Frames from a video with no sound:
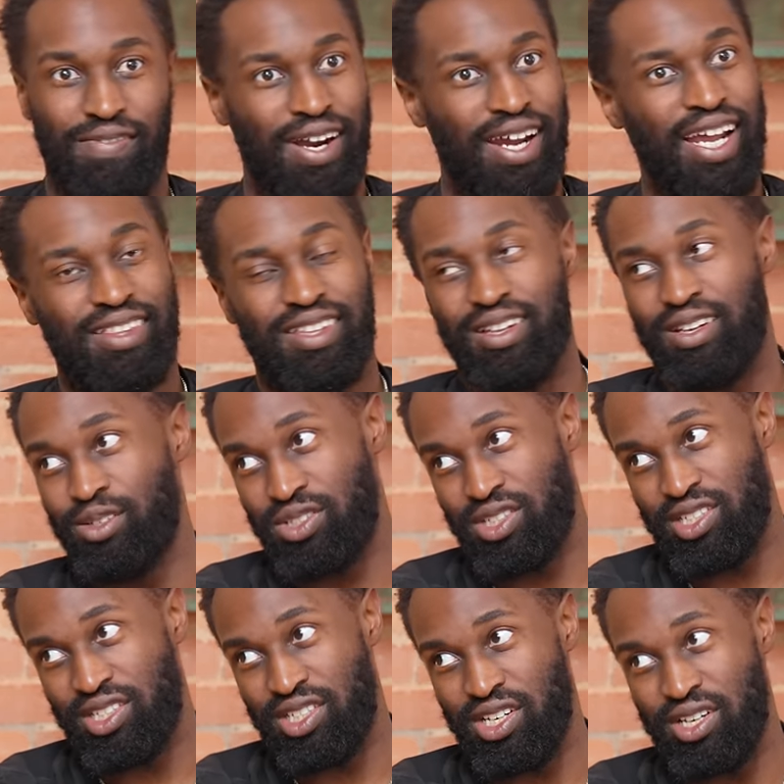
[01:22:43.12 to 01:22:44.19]
Right after losing
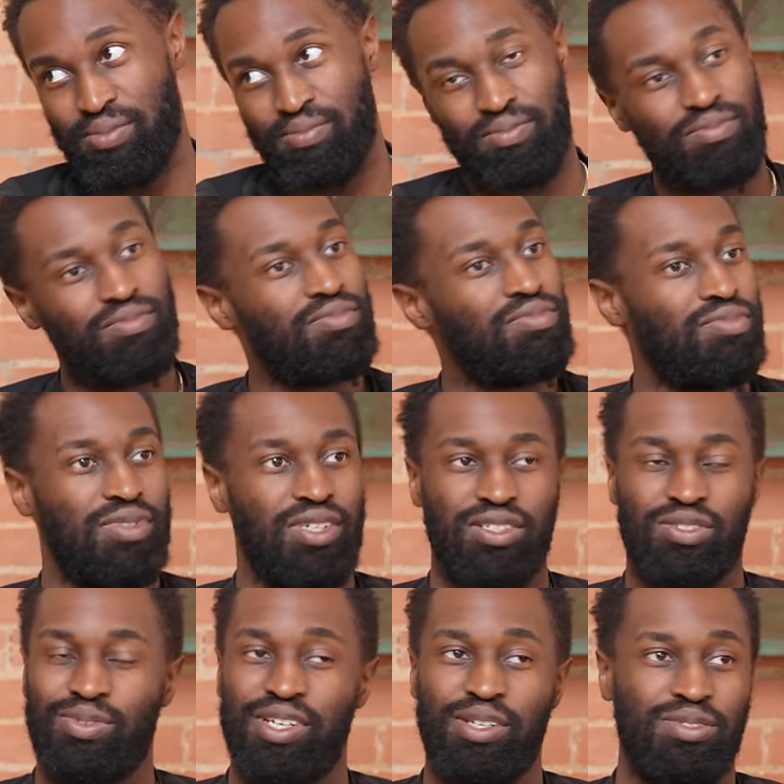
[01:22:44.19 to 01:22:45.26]
the chip,
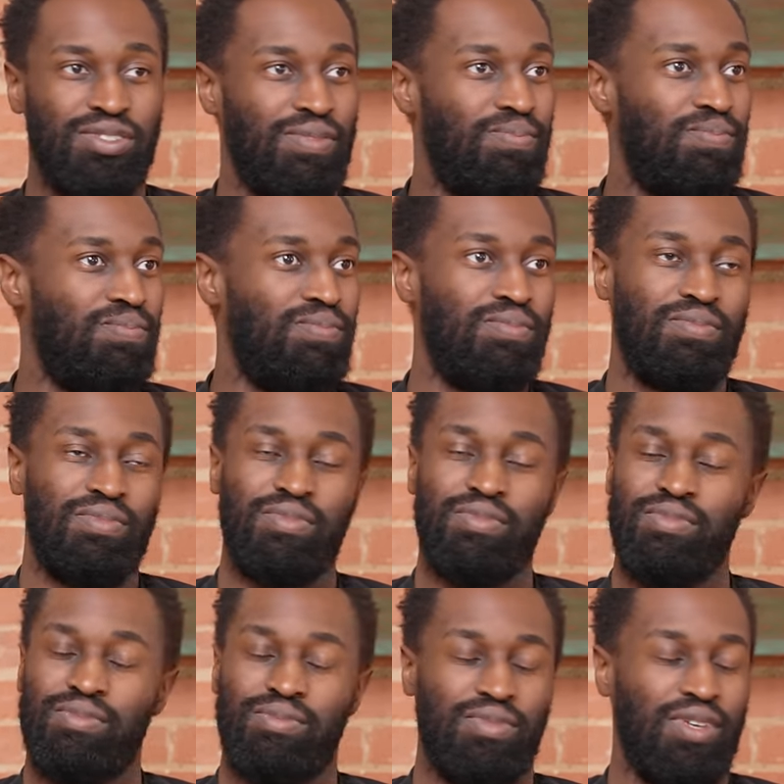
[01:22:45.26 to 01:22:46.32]
that's when he was an
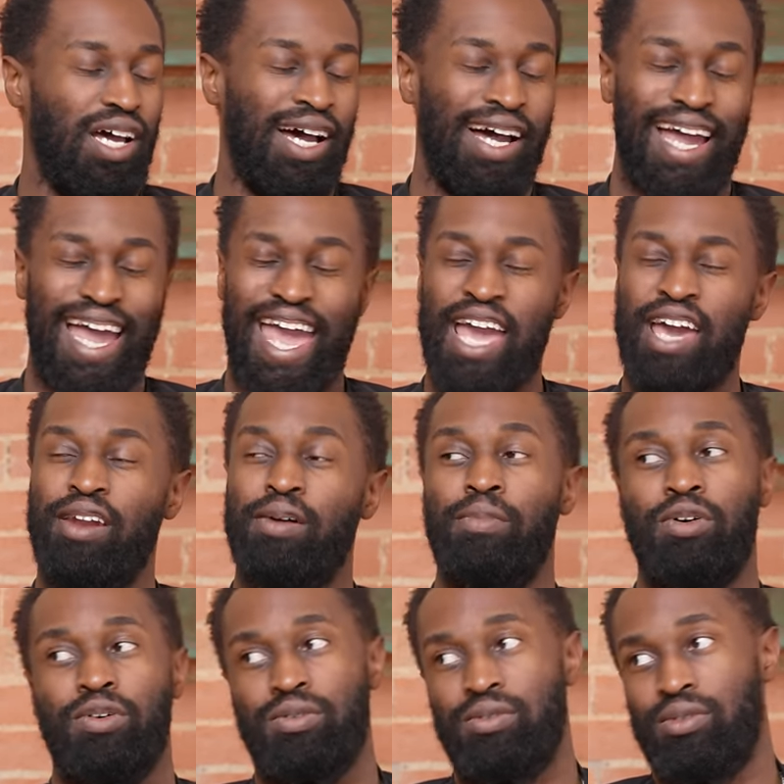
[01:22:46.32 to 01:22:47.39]
animal.